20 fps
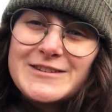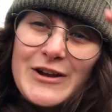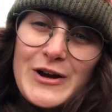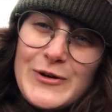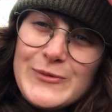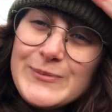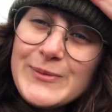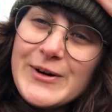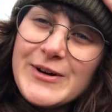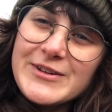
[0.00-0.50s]

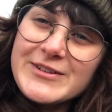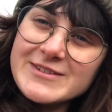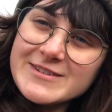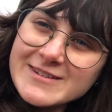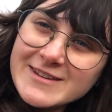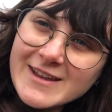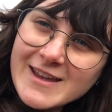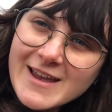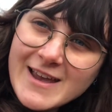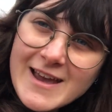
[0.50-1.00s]

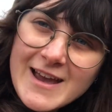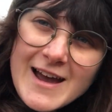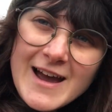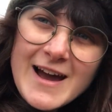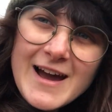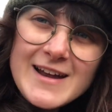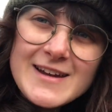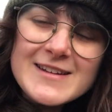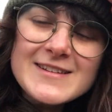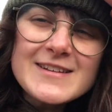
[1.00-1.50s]
compost.
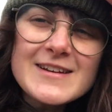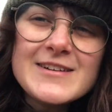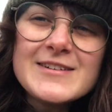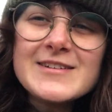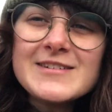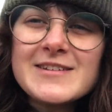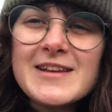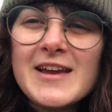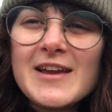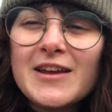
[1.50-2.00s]
And it's
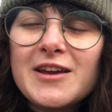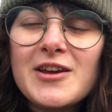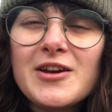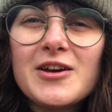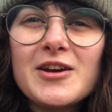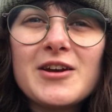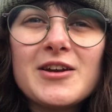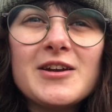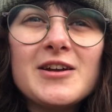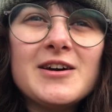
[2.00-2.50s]
only
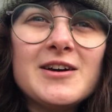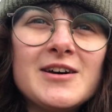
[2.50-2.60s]
taken